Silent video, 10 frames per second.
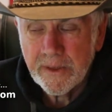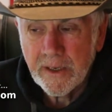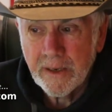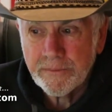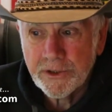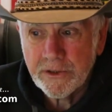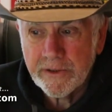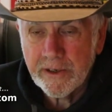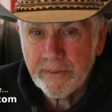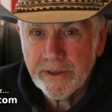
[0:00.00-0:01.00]
I'm sure
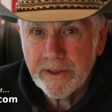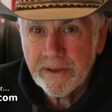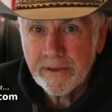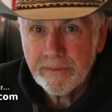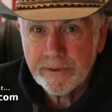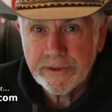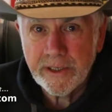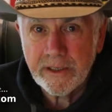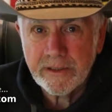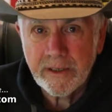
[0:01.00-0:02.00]
that'll be
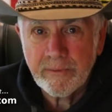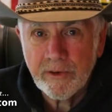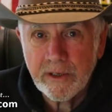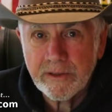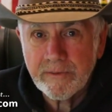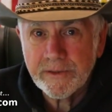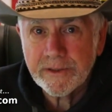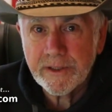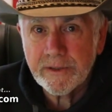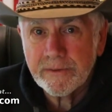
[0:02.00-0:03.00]
presented to him relatively
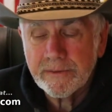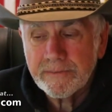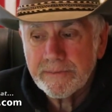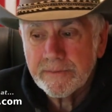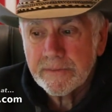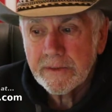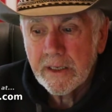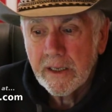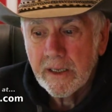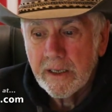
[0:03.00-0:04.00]
soon.
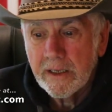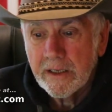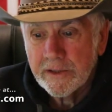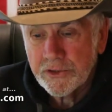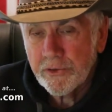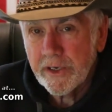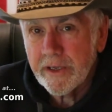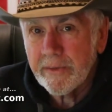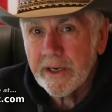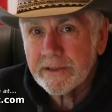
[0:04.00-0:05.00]
It's truly
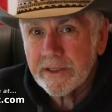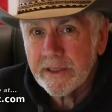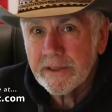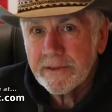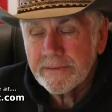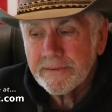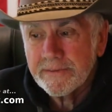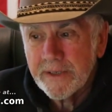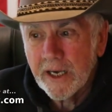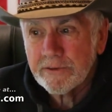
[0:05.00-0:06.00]
amazing
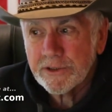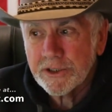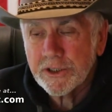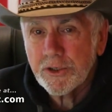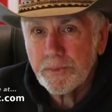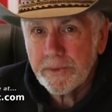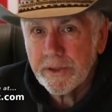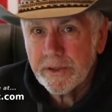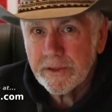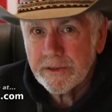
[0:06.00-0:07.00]
how
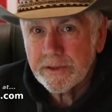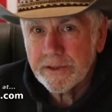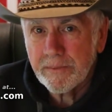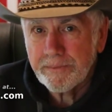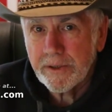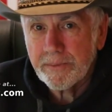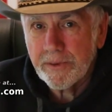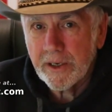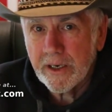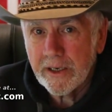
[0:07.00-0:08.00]
stupid some
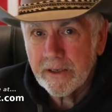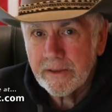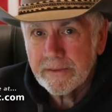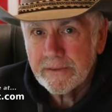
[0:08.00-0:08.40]
people are,